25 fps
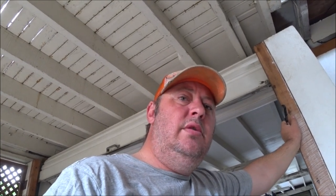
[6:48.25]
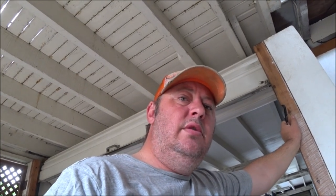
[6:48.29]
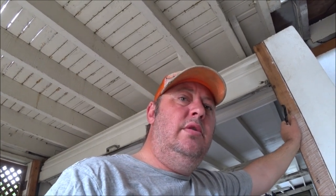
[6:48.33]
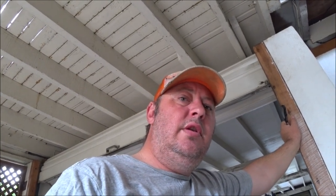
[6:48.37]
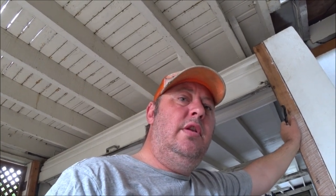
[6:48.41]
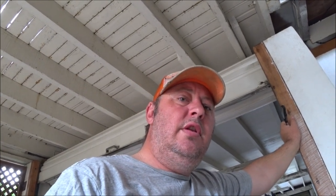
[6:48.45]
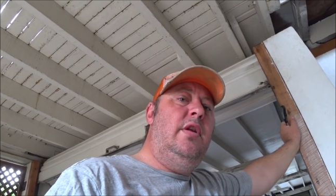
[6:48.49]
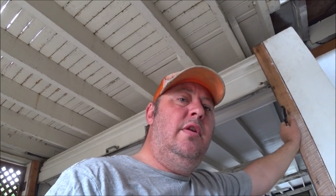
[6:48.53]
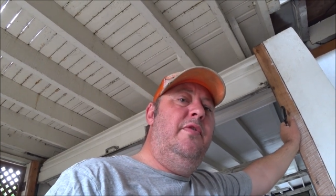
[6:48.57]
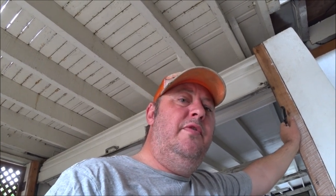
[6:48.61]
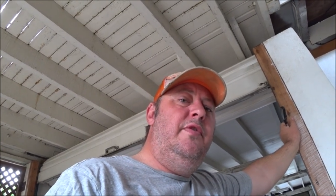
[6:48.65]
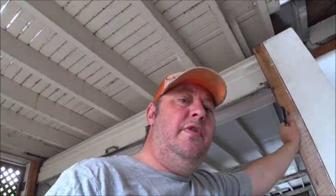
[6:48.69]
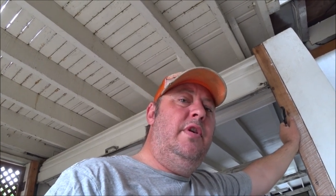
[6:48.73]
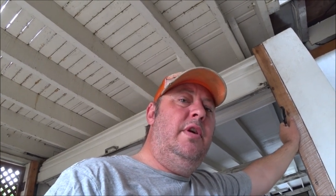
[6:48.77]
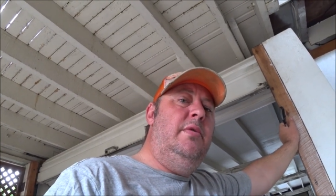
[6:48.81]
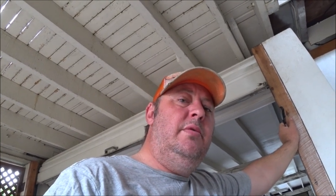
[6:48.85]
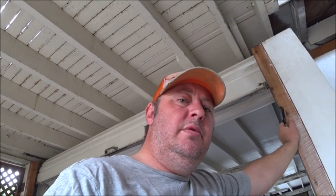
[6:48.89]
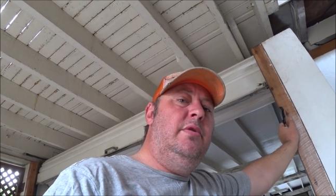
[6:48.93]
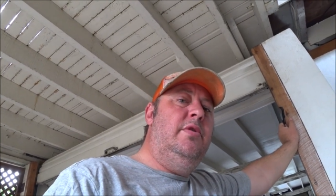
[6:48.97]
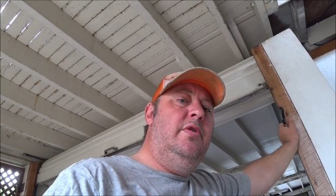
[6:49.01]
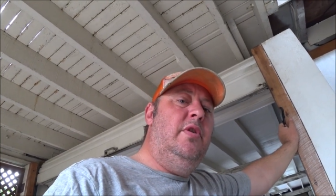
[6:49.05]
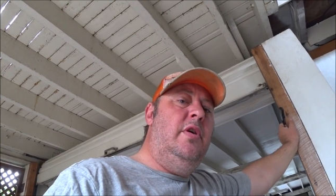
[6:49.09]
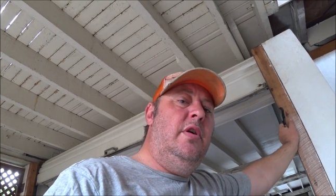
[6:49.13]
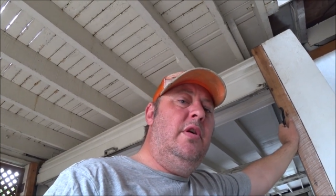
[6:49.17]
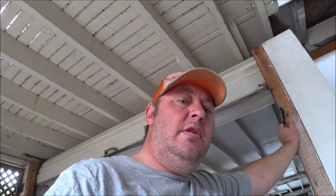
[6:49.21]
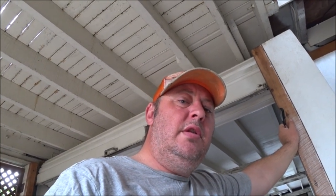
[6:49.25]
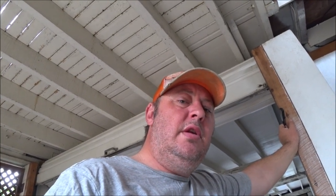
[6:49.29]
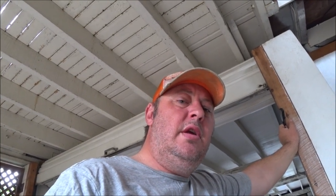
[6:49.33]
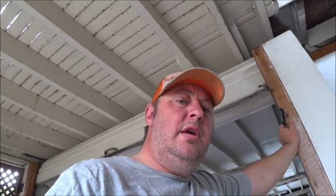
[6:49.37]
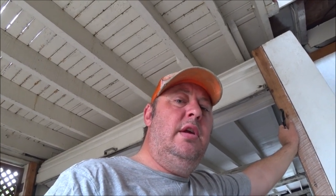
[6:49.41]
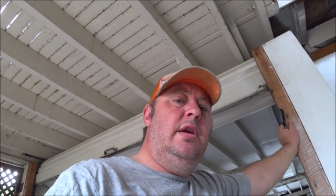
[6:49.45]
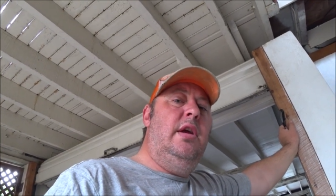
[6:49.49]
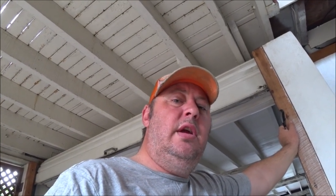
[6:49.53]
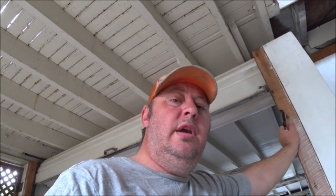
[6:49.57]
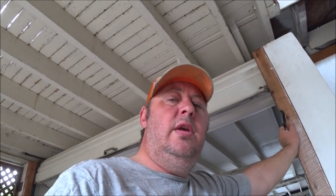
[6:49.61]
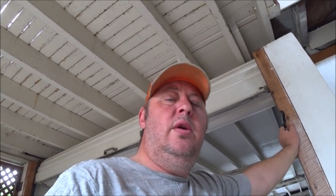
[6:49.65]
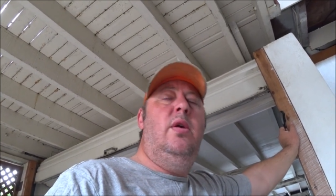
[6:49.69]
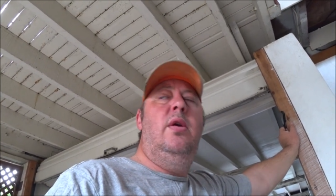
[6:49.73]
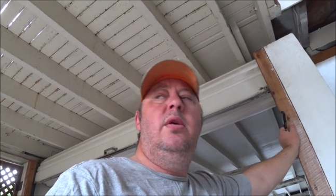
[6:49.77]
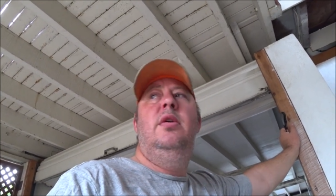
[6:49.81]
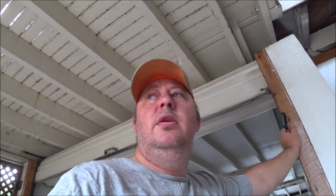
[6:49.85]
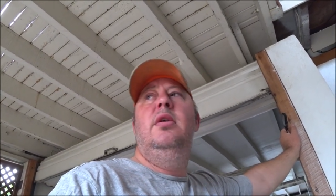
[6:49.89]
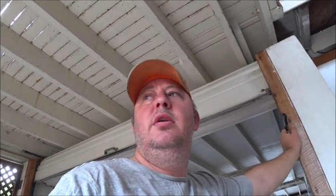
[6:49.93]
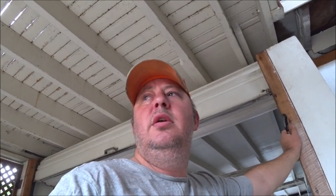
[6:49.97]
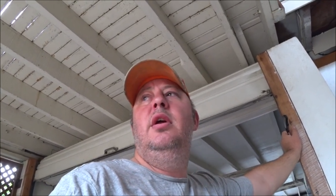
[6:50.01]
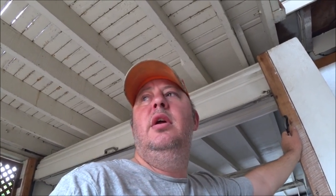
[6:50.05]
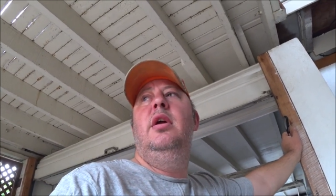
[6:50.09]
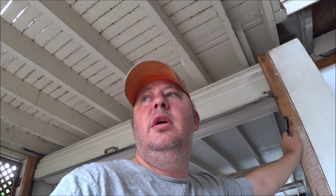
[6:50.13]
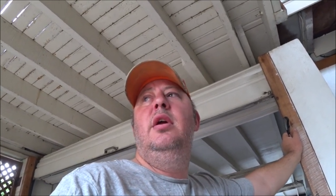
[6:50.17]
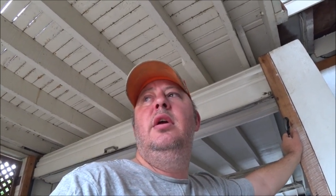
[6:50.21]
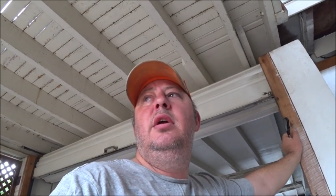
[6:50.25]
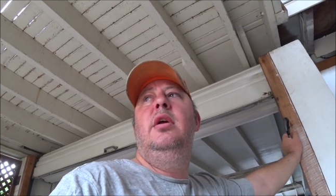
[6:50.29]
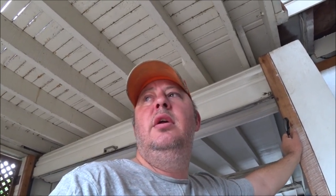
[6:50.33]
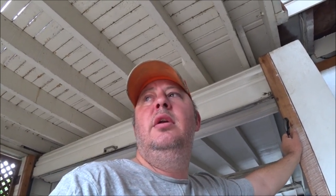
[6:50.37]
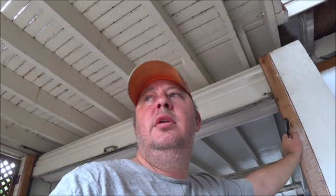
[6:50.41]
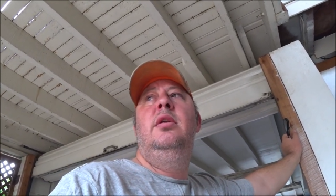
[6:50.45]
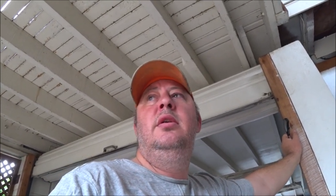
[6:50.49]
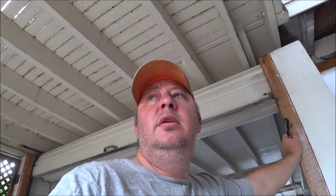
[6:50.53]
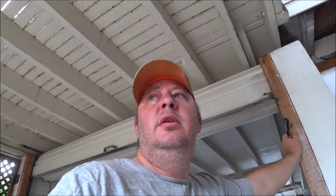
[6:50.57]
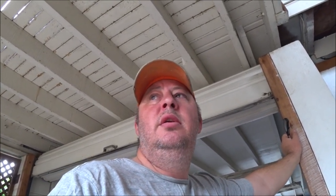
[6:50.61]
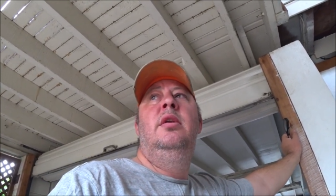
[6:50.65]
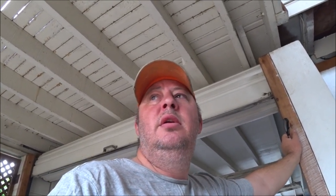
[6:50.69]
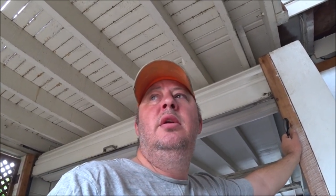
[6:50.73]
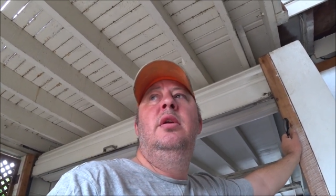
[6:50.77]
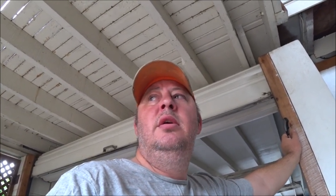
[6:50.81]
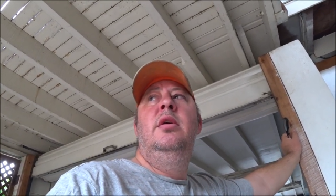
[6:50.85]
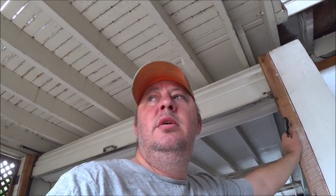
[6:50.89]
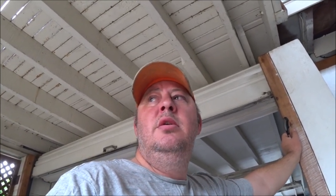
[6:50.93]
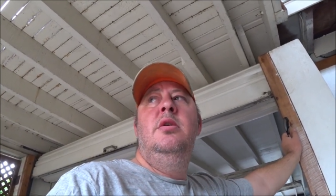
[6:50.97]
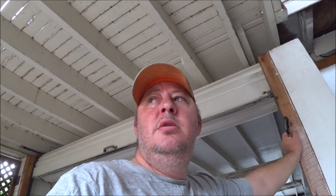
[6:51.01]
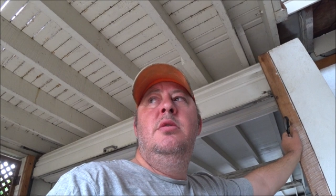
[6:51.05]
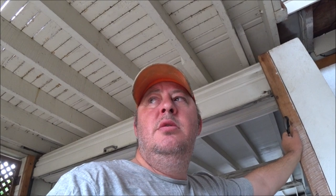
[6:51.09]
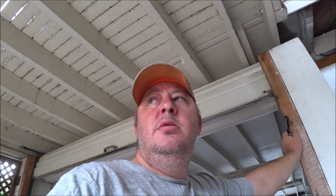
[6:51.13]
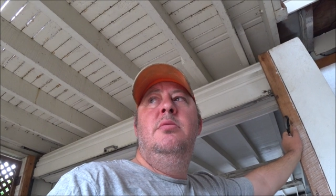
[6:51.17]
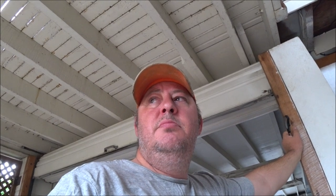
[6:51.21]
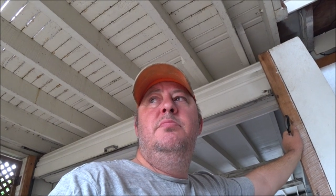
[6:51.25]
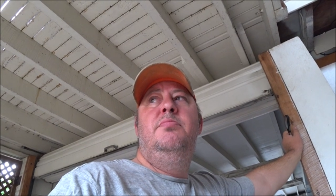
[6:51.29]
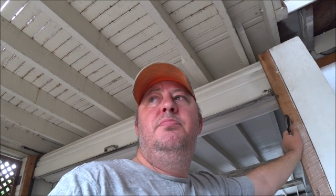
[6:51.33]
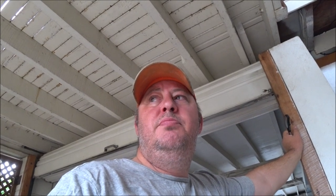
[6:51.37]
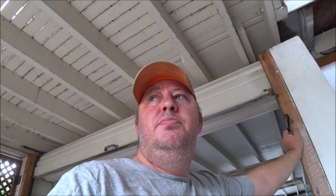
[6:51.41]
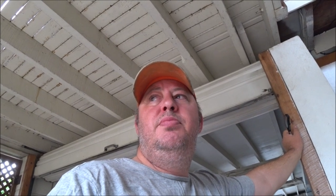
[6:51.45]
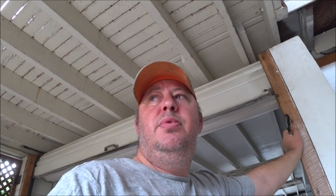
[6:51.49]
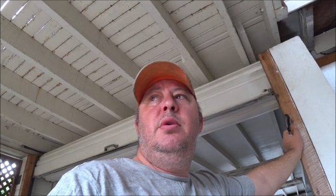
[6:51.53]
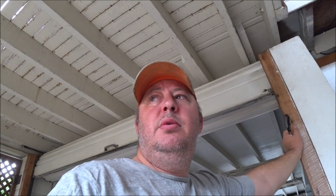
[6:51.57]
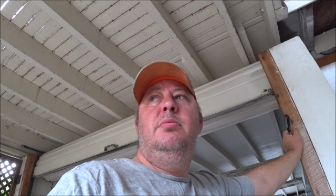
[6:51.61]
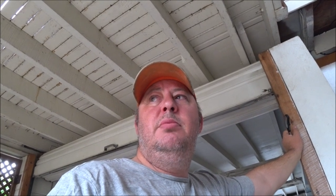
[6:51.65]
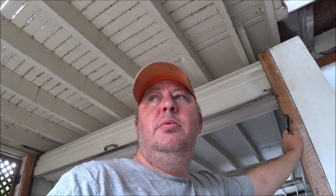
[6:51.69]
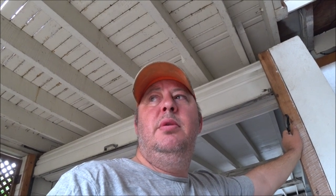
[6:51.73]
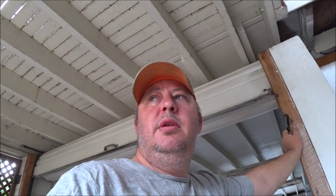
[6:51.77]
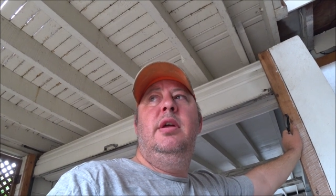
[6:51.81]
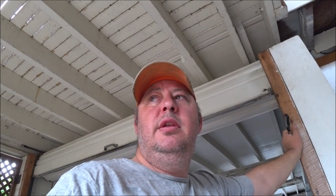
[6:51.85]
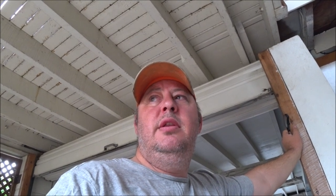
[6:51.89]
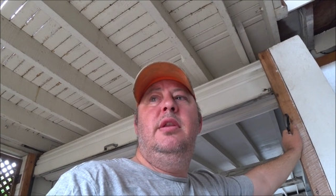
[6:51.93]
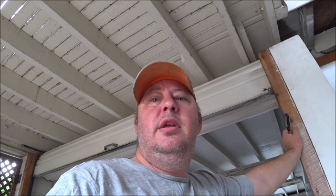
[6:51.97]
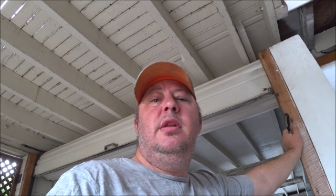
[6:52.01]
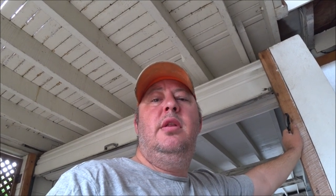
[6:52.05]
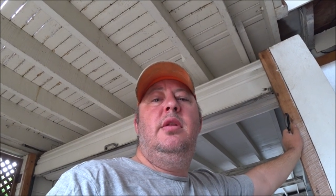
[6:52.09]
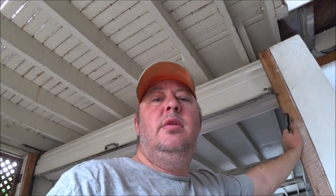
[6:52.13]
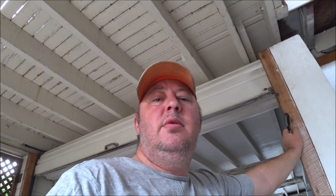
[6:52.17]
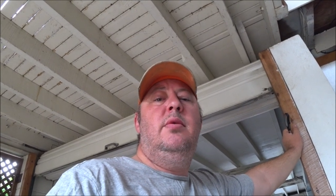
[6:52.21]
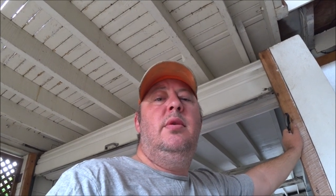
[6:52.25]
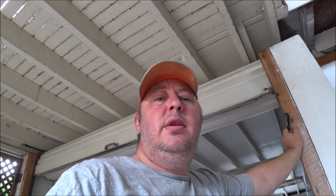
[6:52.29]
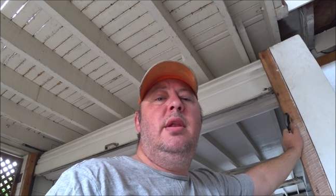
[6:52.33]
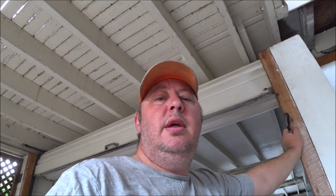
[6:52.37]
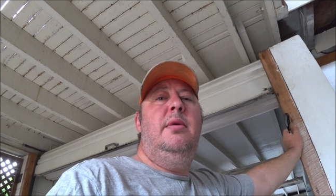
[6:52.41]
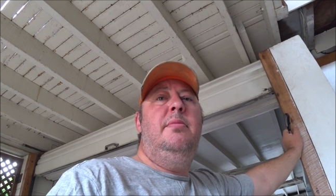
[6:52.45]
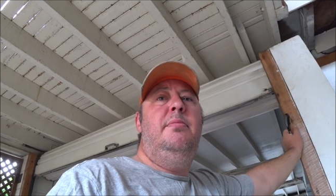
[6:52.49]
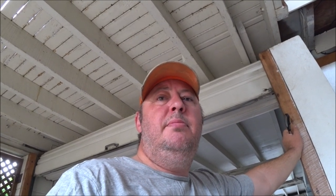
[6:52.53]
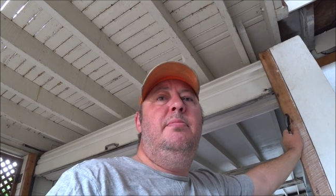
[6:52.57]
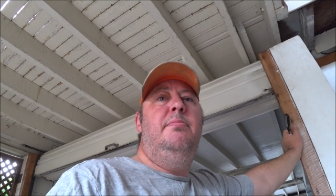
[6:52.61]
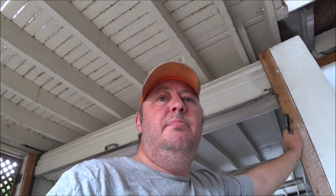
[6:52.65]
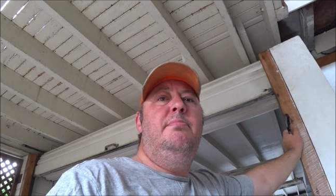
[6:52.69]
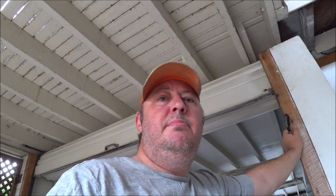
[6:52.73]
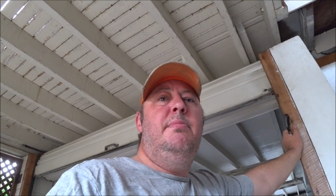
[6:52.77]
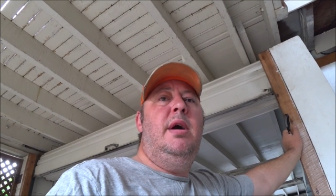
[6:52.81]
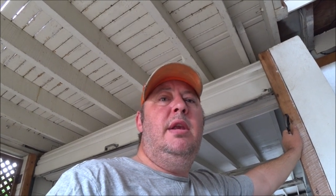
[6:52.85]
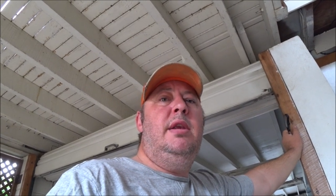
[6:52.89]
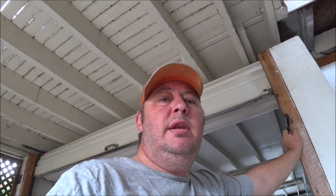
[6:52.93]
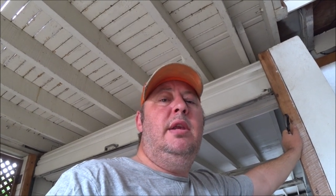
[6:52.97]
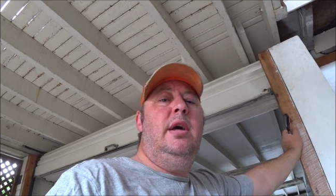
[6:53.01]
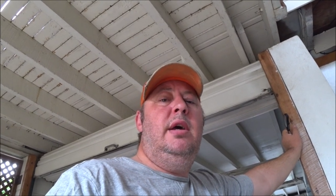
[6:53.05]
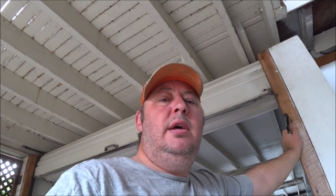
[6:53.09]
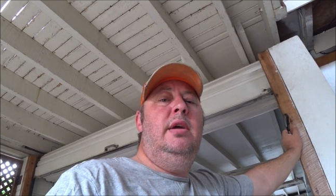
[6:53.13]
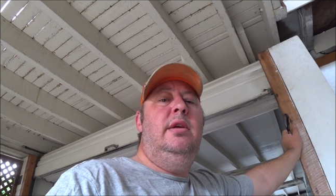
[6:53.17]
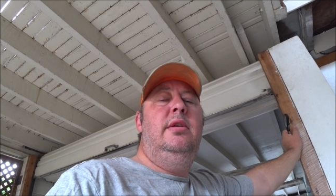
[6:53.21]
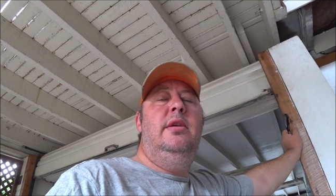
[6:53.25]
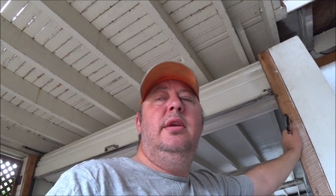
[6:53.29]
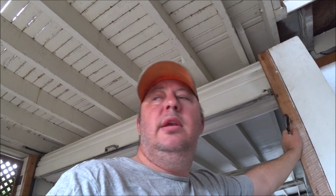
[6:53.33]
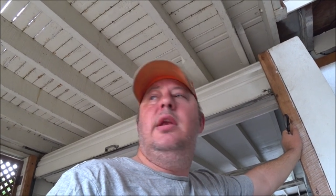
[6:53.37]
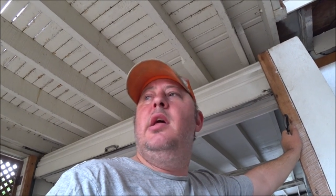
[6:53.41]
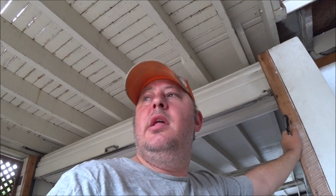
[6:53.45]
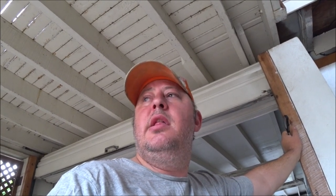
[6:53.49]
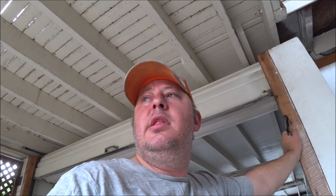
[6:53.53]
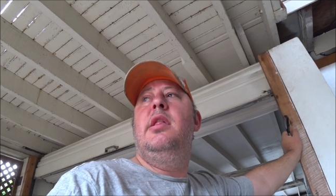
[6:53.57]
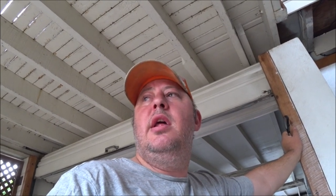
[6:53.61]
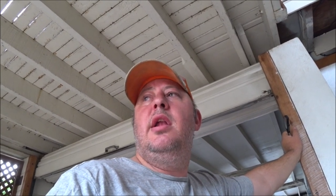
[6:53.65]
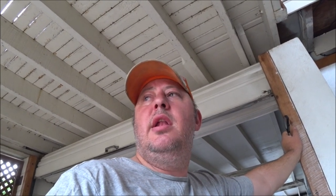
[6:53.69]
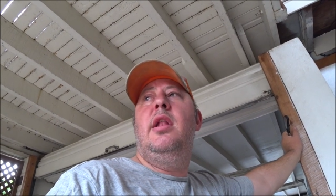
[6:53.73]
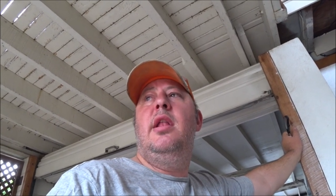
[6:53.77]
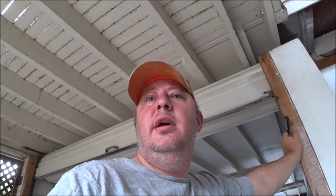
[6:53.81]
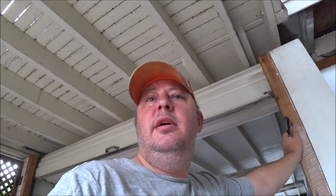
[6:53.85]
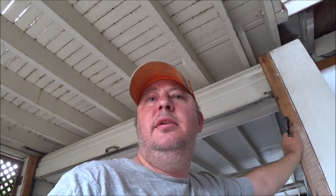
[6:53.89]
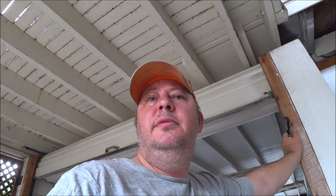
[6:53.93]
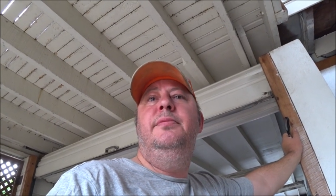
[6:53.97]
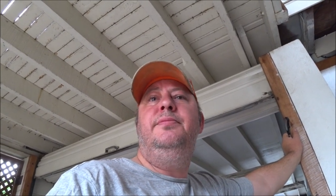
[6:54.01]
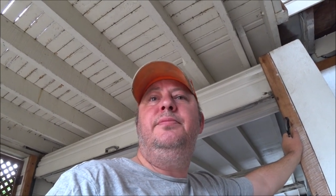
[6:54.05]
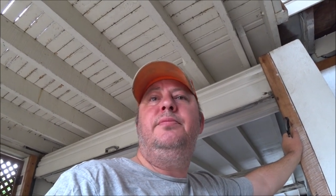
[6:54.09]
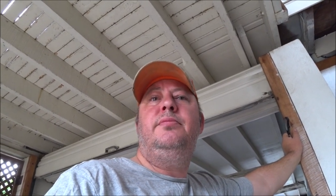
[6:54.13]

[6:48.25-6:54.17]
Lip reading: I just got to figure out what tyres I'm going to get on it, and probably get that sorted out Monday, today's Saturday.